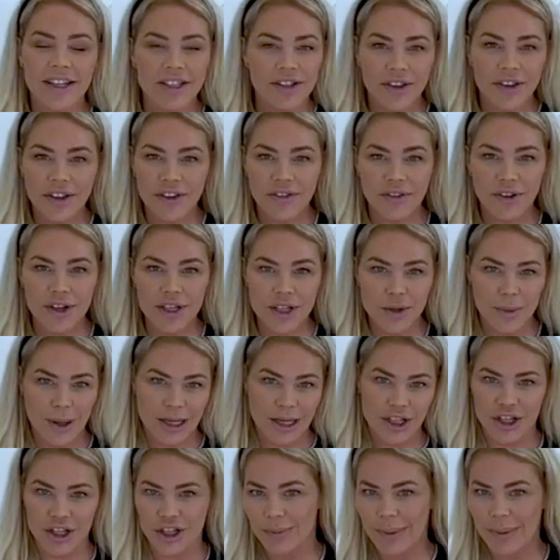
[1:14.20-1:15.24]
So the first
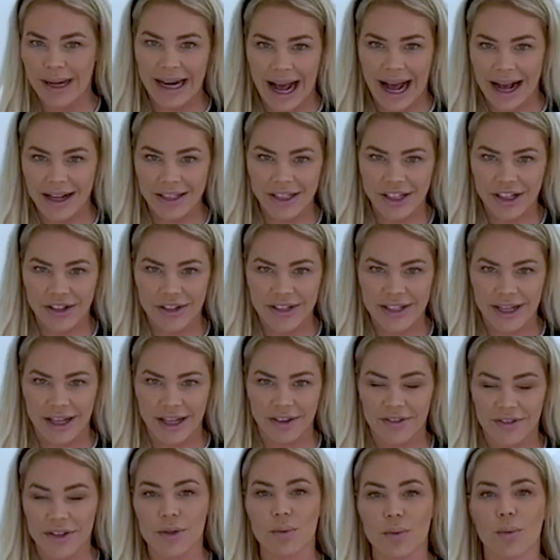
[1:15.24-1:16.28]
question you might ask
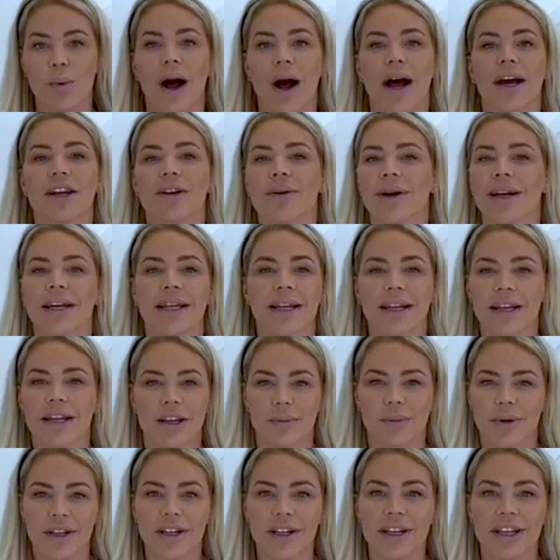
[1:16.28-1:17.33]
yourself is why do I need a
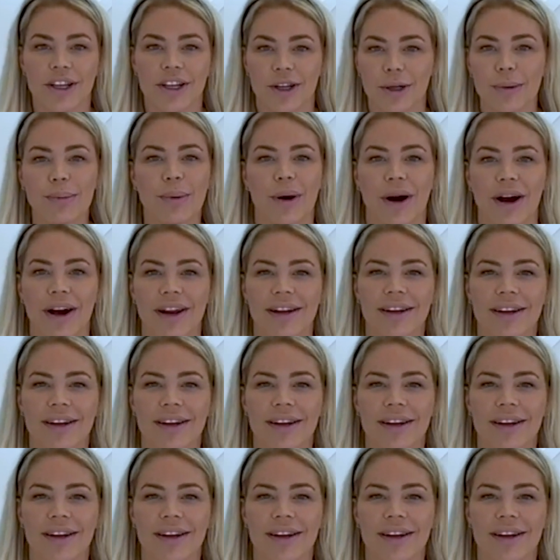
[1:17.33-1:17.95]
community coupon?